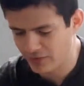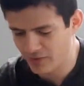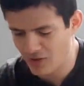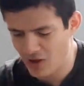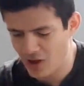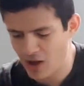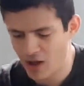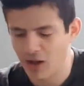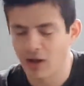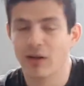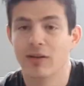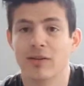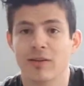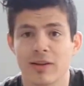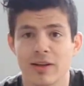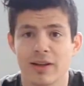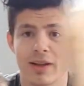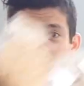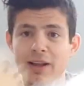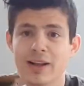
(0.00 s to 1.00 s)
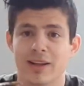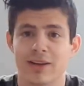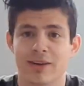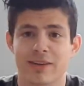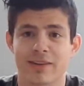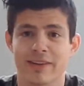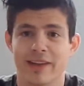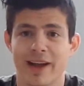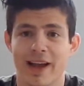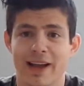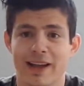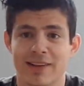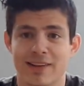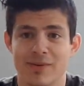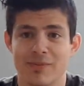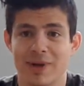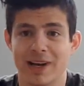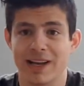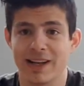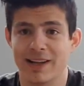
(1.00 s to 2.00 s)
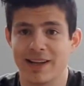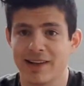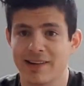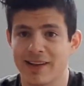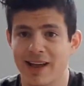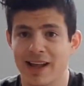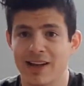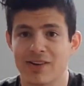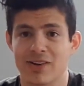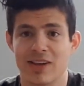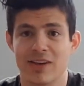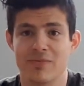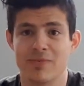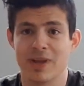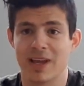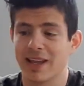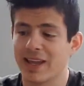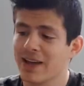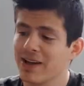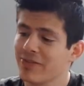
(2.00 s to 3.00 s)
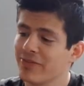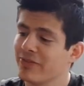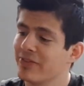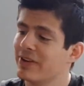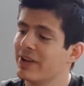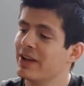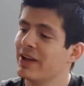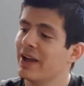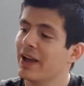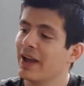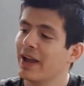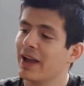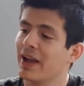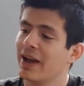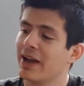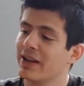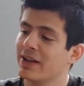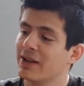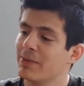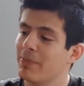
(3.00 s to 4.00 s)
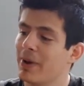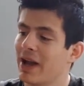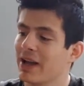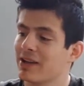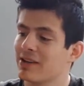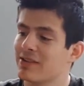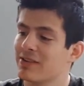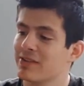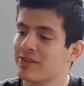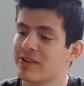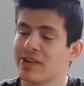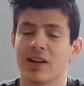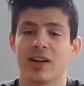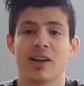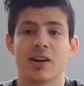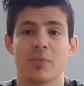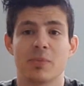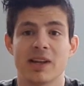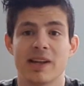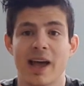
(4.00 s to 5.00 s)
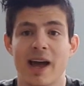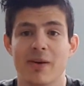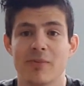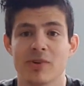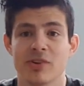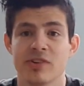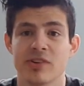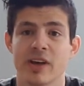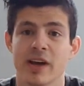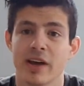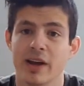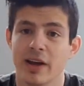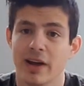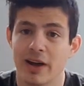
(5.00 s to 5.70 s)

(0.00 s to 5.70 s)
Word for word: all. Looks like somebody decided to give me a gift and the package is a little bit damaged.